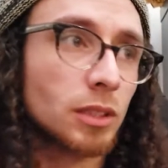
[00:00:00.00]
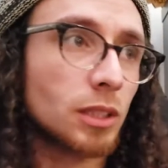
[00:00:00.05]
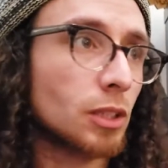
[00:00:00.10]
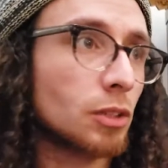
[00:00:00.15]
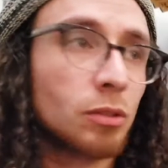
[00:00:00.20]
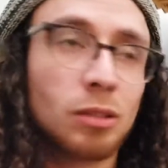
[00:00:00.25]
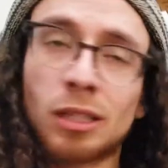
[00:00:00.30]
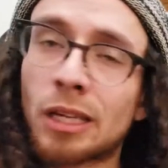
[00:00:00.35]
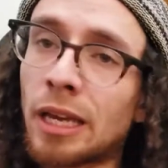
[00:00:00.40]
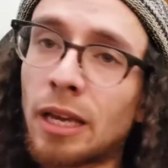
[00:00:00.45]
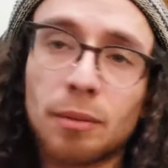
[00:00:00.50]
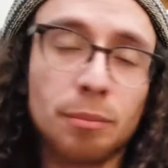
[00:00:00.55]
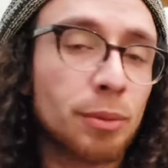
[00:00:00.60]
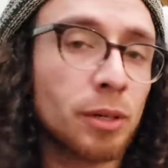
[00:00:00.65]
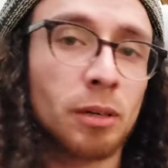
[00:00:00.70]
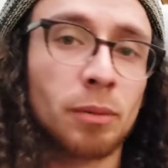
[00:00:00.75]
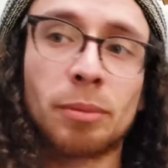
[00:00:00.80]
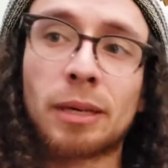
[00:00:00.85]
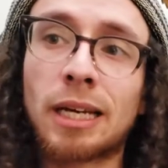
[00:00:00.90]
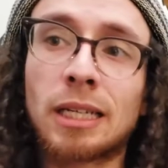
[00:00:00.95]
You can't
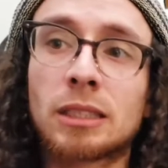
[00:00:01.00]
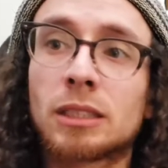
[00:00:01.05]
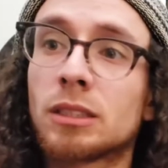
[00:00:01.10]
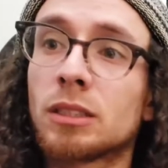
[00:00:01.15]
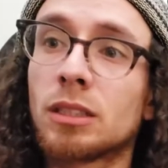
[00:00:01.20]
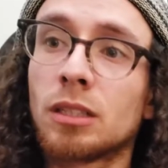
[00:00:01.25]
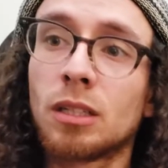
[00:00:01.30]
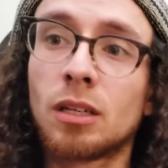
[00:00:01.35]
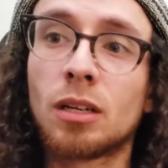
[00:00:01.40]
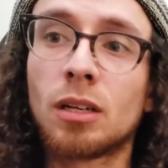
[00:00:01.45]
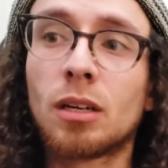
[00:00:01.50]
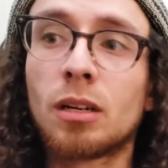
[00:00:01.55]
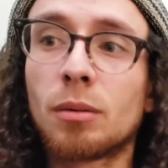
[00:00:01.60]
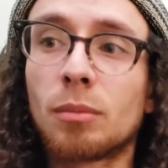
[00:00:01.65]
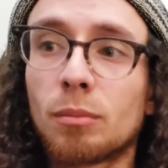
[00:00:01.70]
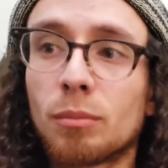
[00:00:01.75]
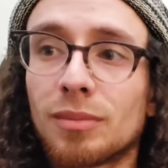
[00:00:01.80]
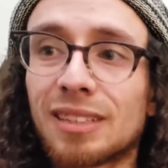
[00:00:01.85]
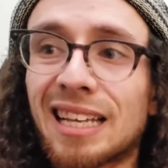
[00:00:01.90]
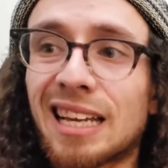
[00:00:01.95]
put it past it.
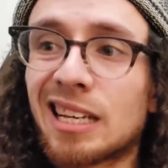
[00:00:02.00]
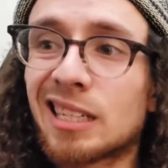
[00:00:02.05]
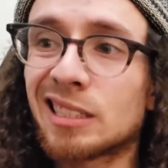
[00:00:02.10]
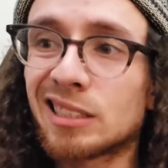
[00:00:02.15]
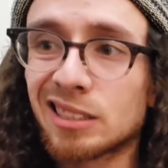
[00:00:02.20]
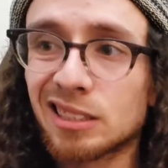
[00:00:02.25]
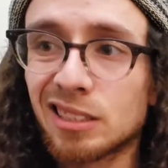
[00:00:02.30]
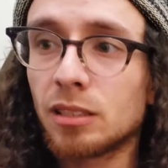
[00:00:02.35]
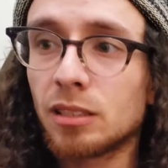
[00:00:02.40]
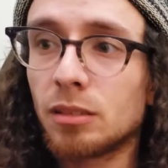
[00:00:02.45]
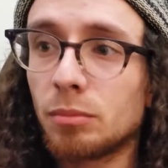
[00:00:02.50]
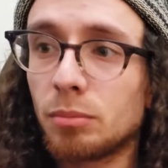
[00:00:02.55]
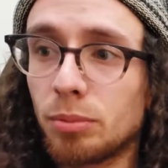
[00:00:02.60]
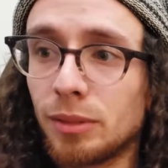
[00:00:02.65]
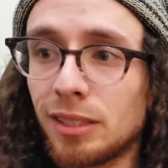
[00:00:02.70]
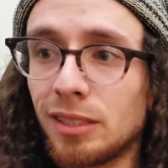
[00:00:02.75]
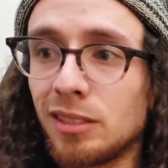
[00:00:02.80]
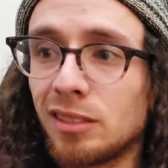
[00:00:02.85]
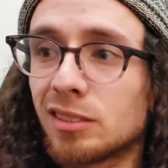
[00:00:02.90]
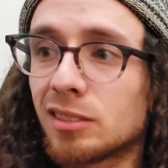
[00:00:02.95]
That is to
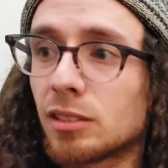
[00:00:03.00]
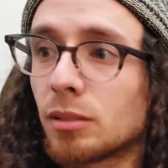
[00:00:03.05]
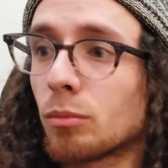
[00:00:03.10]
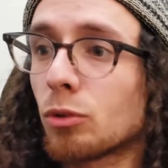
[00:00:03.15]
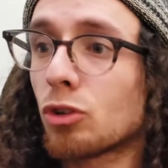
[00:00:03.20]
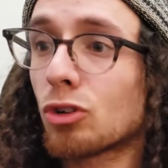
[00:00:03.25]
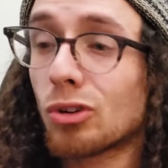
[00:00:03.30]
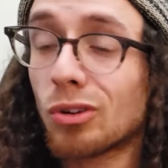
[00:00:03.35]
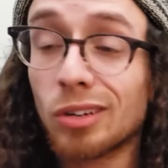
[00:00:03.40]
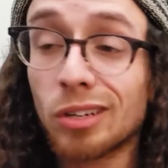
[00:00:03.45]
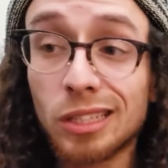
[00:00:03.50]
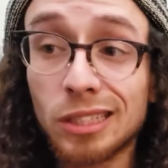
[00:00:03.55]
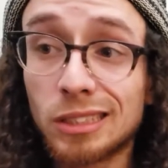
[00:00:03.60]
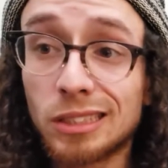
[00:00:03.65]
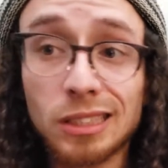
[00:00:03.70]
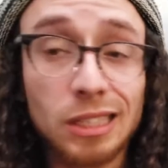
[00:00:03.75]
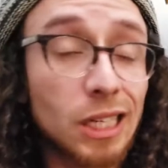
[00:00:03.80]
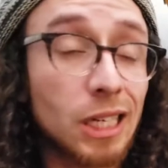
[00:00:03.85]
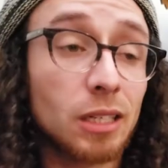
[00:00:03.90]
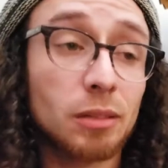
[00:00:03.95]
be some
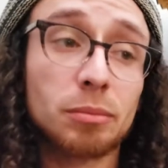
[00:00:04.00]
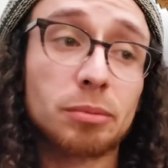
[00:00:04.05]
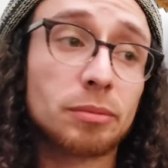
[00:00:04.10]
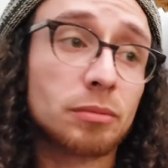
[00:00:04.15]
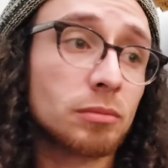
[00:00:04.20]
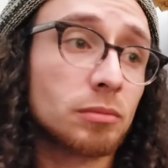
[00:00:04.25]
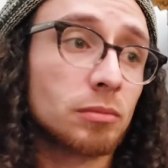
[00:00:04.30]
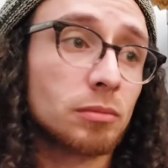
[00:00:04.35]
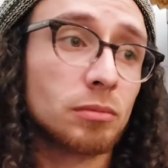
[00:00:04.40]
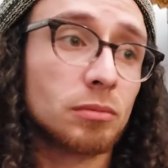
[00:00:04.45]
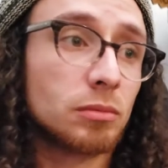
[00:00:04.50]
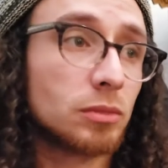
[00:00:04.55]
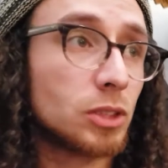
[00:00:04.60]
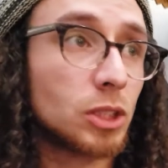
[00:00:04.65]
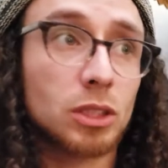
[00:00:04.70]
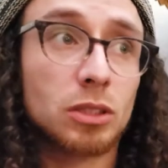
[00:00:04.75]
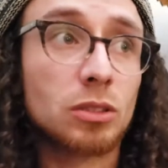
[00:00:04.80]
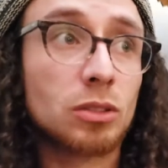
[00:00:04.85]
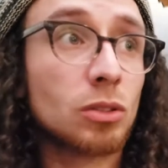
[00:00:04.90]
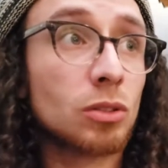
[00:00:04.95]
crazy hype.
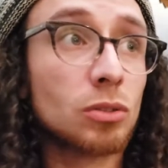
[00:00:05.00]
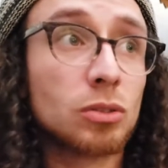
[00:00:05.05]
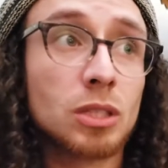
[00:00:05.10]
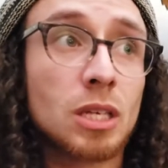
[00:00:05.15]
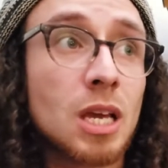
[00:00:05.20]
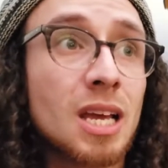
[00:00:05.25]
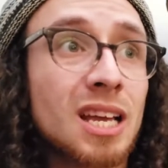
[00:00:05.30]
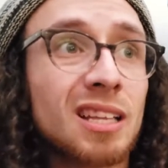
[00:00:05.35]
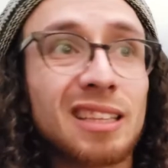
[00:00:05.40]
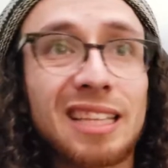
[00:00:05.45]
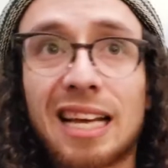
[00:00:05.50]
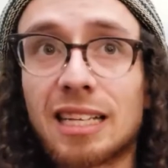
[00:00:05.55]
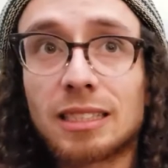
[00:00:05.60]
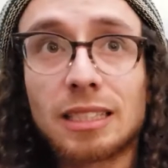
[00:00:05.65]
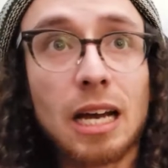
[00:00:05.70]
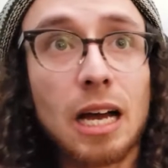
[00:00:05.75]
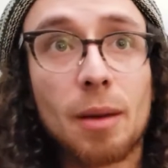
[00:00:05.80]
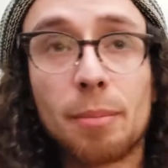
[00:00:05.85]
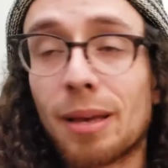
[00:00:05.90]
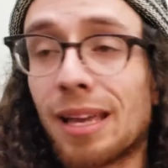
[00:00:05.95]
Just that
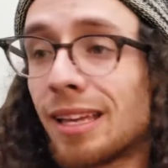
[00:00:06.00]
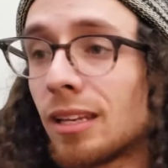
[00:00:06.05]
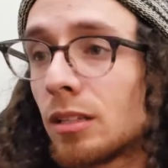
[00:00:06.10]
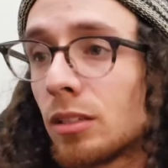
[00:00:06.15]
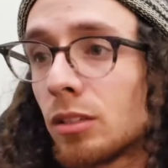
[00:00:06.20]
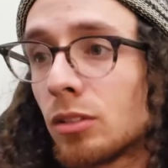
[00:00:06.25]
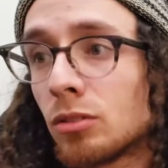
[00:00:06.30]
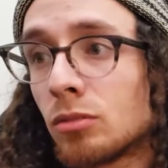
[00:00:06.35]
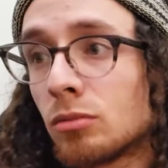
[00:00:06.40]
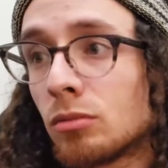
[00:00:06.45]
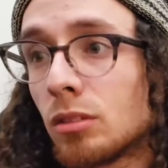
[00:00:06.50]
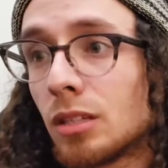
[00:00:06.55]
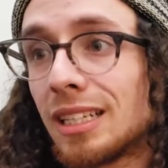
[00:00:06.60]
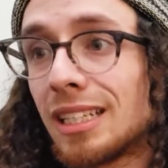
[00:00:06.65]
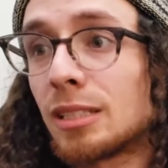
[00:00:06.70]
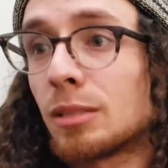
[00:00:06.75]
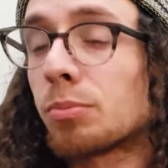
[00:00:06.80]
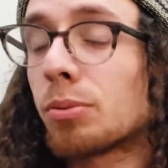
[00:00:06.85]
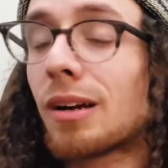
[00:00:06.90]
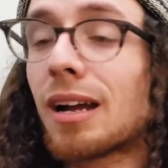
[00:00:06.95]
top 8 alone
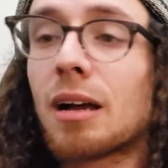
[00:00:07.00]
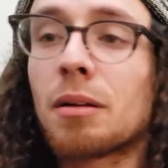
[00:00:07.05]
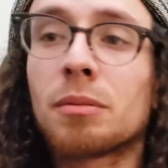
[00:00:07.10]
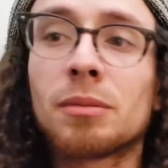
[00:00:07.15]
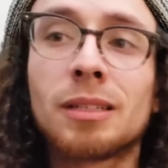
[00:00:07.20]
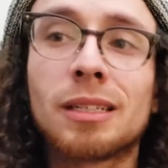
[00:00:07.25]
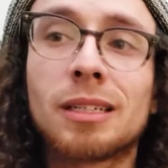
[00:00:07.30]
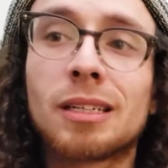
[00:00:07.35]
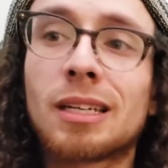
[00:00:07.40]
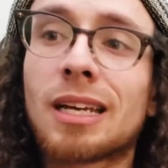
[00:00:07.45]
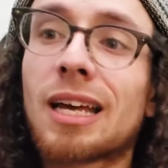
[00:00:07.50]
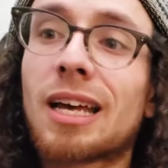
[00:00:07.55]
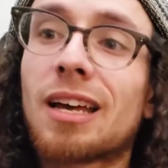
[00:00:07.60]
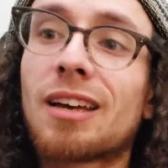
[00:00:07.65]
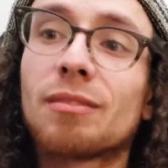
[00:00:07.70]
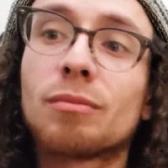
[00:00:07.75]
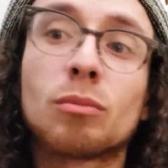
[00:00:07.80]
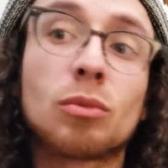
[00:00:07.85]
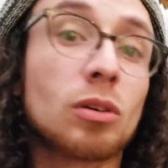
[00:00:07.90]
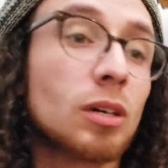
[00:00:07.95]
is probably going to
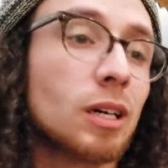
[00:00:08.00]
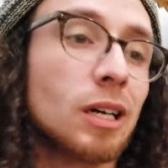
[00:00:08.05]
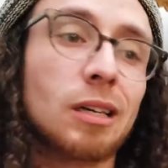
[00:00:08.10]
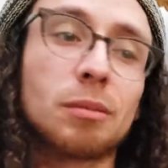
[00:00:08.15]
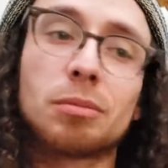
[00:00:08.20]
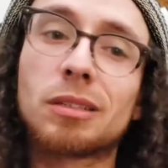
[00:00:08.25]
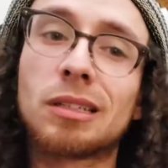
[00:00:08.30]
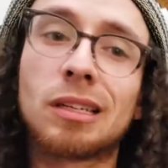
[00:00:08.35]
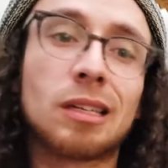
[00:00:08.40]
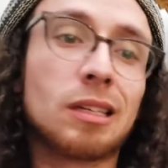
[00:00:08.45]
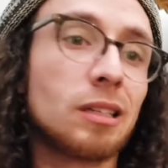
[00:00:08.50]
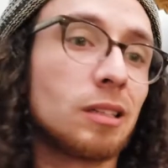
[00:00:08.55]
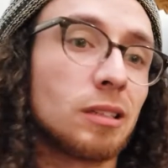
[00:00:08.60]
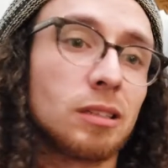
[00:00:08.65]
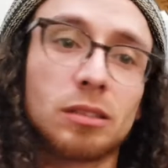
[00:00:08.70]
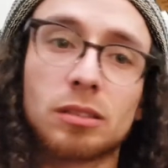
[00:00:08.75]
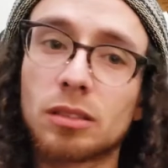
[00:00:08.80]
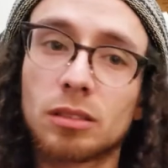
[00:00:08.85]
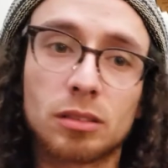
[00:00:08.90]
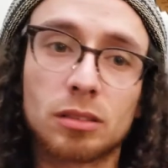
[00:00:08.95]
have more hype than any of
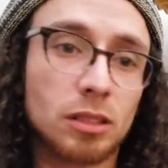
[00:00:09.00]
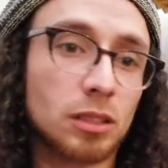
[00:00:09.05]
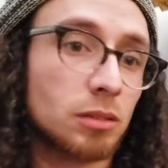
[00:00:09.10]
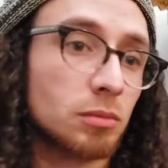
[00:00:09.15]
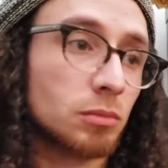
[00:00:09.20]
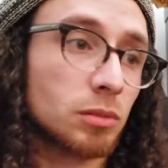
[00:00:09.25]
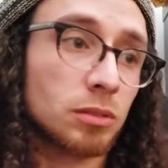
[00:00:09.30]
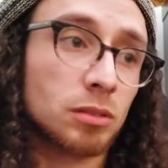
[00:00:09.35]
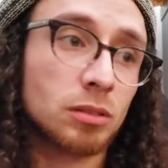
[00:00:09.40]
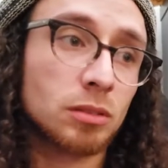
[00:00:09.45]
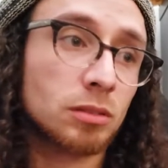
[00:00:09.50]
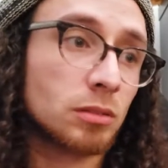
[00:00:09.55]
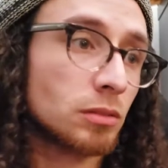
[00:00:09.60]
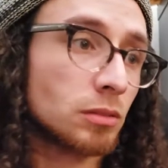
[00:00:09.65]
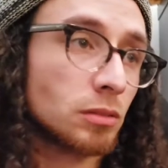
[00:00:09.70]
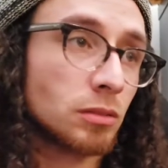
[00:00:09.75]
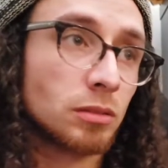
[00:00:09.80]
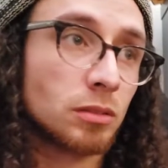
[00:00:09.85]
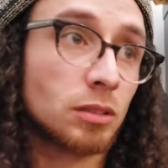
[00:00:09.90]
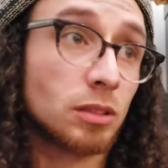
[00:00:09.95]
these other games.
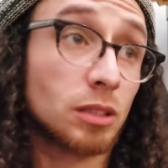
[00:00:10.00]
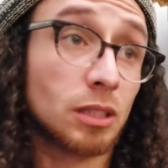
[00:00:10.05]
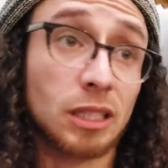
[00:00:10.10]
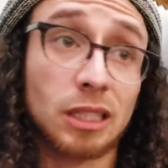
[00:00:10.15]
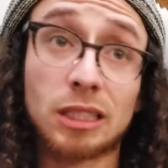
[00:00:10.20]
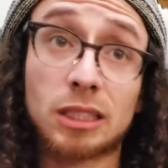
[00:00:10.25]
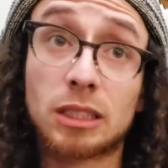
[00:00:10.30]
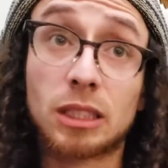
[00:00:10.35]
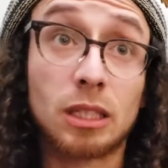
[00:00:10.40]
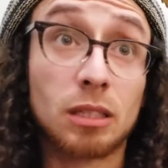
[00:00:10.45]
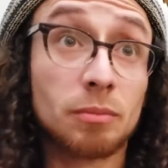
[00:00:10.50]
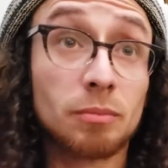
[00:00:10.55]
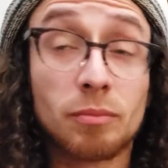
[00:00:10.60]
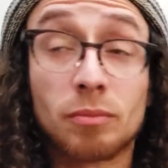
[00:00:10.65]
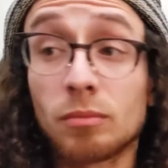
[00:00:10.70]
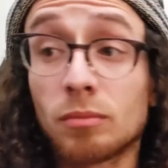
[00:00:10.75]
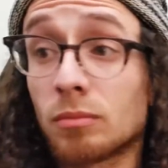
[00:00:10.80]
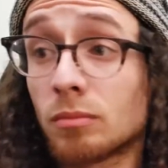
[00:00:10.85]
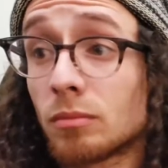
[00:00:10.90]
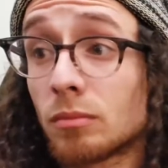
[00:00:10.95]
Like I said,
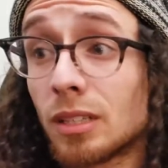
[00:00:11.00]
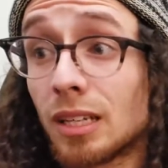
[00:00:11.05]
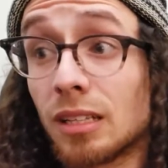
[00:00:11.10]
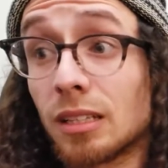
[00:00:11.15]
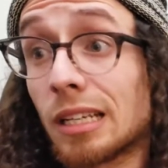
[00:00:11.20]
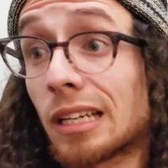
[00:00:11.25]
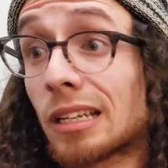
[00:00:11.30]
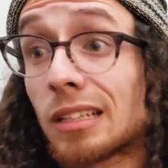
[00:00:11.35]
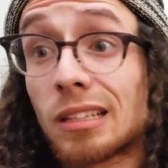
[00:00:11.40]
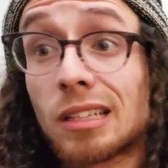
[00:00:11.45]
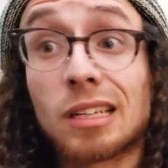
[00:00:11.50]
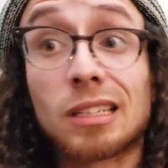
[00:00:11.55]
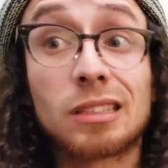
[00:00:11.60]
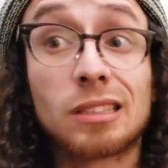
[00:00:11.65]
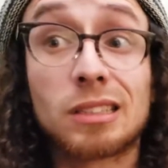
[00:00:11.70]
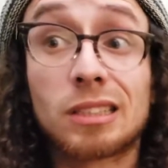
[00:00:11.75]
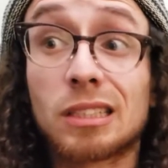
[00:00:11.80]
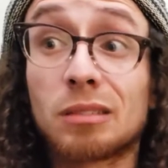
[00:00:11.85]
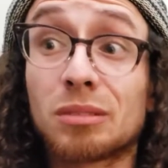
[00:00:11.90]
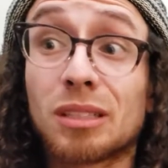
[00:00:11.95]
I like a lot of
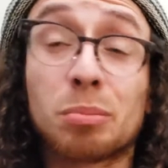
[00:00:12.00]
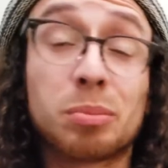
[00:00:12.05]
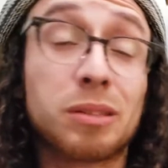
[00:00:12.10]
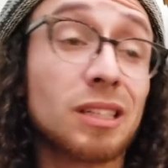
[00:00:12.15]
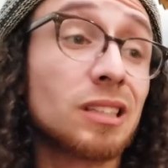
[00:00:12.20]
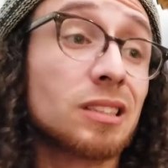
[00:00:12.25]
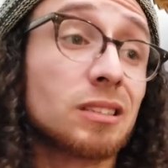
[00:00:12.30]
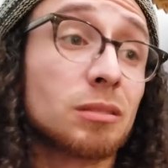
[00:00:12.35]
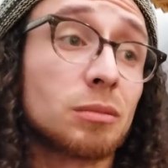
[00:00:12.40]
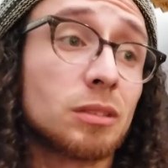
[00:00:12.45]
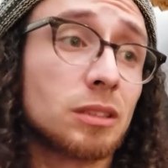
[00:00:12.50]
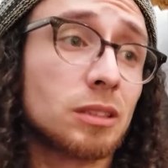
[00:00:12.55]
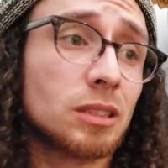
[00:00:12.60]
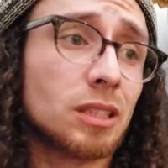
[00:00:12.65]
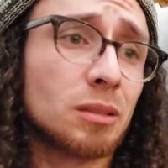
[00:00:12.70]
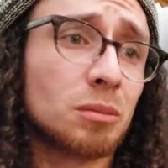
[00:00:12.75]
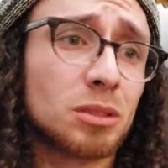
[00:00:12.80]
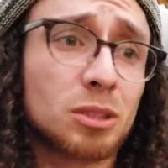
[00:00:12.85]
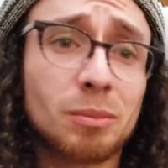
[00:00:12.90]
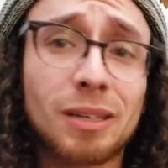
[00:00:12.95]
these games. I play some of these
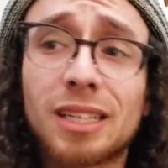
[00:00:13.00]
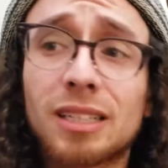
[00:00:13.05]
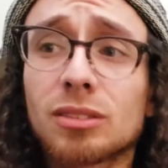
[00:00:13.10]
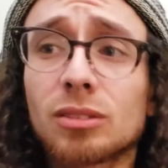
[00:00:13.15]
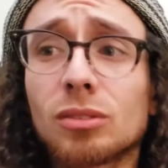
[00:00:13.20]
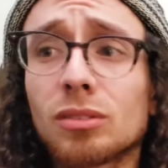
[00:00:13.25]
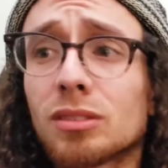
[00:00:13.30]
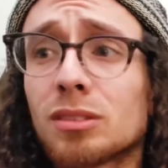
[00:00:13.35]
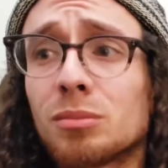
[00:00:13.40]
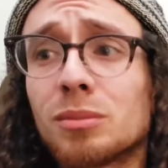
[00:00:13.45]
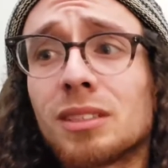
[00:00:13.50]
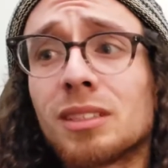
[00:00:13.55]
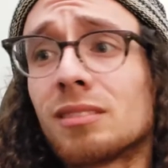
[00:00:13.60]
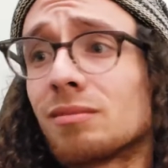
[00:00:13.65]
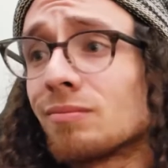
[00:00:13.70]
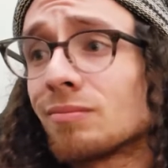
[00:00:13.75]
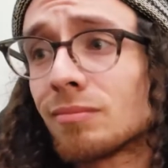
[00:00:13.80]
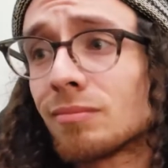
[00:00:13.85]
games. Smash Ultimate